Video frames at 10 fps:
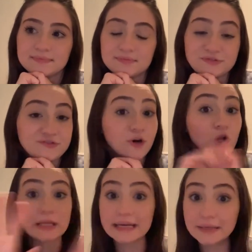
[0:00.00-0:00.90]

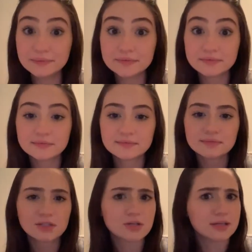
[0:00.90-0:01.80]
Fully.
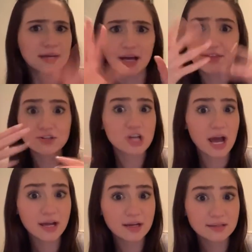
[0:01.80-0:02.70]
So they got their
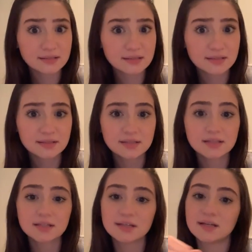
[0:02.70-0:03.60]
check.
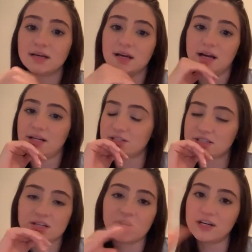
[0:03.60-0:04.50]
I
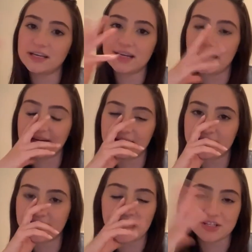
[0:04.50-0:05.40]
just couldn't. I
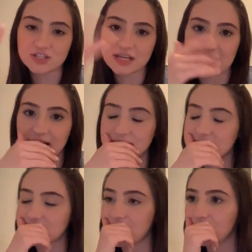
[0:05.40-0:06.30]
just can't.
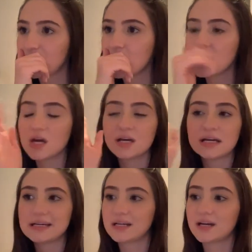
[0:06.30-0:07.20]
So
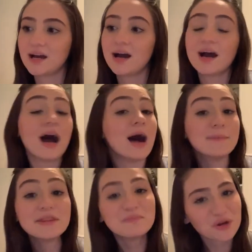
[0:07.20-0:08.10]
I'm
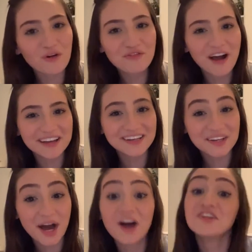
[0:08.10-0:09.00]
in the middle of
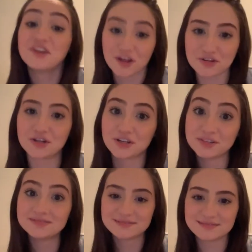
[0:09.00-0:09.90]
finding another
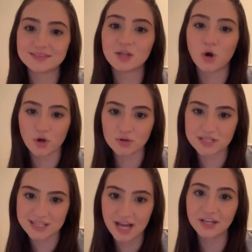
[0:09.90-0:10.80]
logo
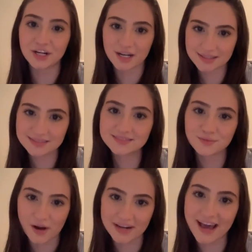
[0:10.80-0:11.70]
designer
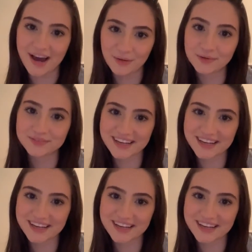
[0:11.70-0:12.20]
right now.